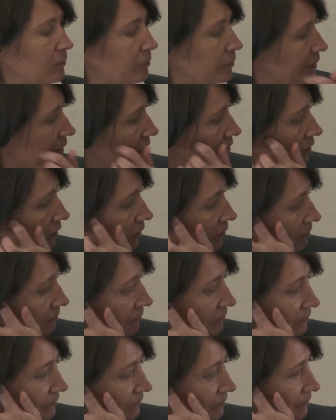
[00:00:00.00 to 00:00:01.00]
Peter,
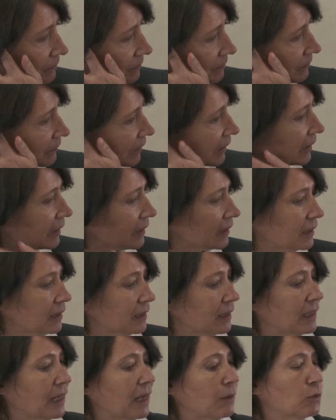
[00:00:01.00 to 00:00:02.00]

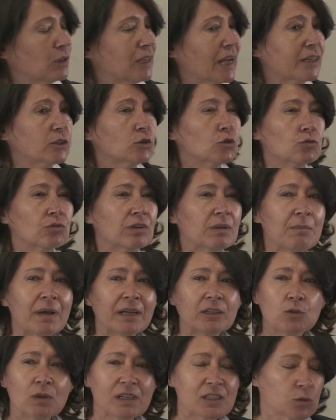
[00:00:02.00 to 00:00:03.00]
I would like to
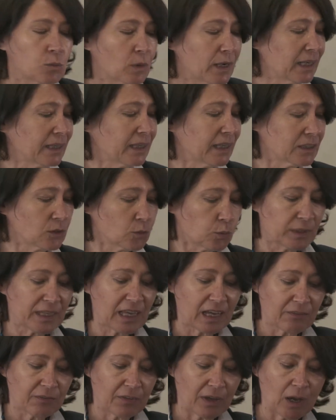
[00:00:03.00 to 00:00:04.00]
remind you as well that
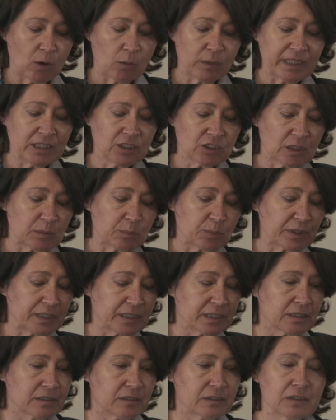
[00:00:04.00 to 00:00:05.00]
we have our
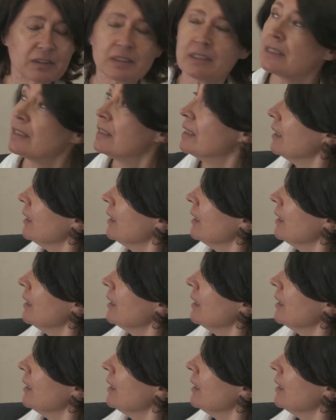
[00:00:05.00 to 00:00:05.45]
interpreters.